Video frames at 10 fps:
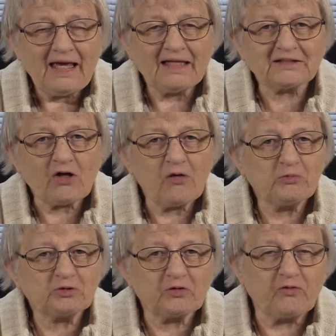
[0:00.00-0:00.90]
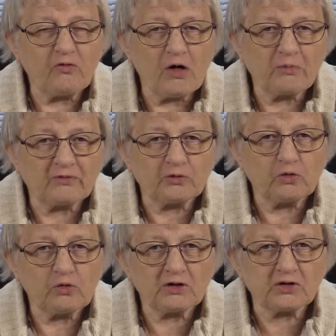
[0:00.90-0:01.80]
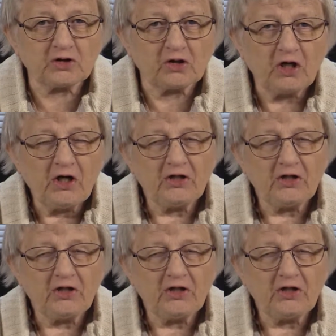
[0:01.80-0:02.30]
It's almost a form of torture.